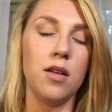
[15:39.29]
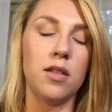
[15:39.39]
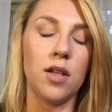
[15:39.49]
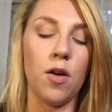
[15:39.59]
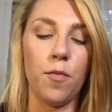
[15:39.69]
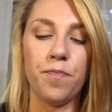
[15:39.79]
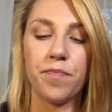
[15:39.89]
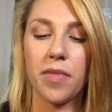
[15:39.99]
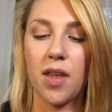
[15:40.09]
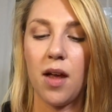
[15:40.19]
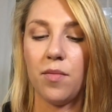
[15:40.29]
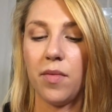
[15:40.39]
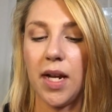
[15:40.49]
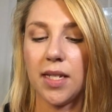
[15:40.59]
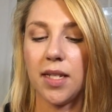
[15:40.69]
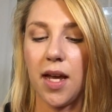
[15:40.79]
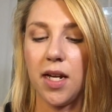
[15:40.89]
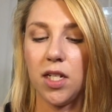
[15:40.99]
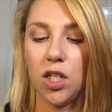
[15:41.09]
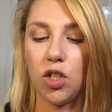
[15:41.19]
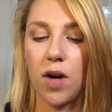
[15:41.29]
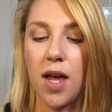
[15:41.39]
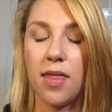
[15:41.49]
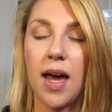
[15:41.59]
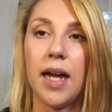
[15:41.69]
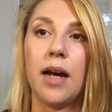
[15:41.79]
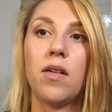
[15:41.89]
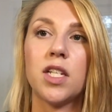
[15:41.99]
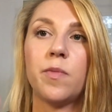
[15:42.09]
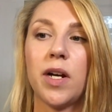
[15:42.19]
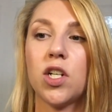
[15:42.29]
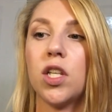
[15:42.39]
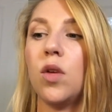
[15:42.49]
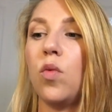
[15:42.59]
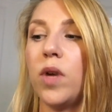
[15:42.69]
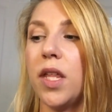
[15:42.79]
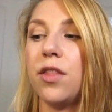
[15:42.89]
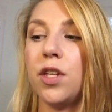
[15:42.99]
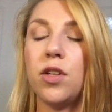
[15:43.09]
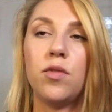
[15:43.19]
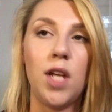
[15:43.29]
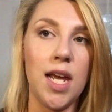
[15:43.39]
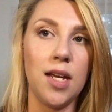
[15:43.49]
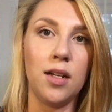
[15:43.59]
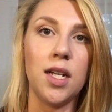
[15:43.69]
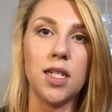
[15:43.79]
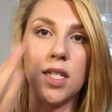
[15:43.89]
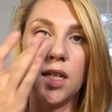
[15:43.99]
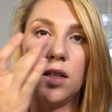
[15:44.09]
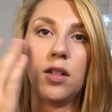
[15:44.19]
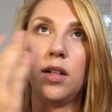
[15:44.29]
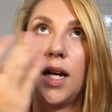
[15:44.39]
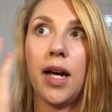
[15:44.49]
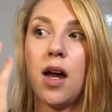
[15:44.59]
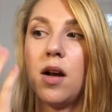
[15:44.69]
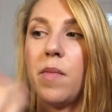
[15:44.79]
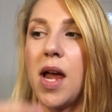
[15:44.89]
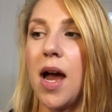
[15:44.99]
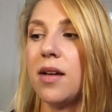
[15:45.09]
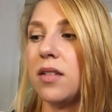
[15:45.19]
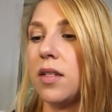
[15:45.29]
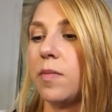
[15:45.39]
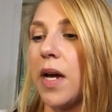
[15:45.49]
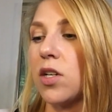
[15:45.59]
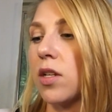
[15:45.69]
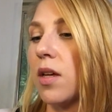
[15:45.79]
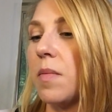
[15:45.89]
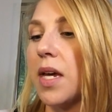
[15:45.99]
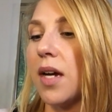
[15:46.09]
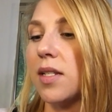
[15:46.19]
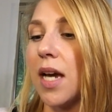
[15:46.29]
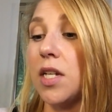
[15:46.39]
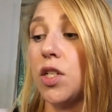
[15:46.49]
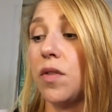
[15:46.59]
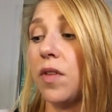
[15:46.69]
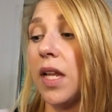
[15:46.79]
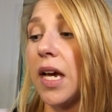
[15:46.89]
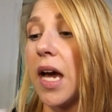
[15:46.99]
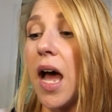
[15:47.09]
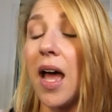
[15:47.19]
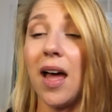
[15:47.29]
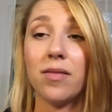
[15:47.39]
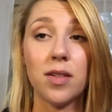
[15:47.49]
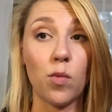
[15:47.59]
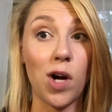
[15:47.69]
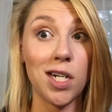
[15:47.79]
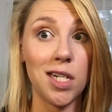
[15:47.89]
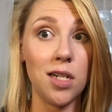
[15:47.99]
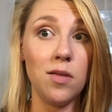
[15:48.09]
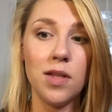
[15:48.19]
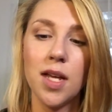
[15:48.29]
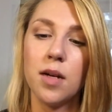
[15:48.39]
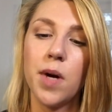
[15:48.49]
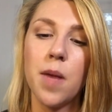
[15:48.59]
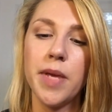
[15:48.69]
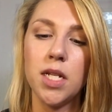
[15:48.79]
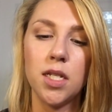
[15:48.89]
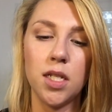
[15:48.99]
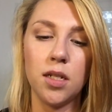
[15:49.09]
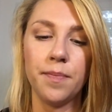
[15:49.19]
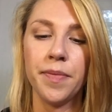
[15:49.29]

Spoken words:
So I'm excited to try that out, especially with the new Naked concealer, like under my eyes especially, because I do feel like I have some work to do in that department.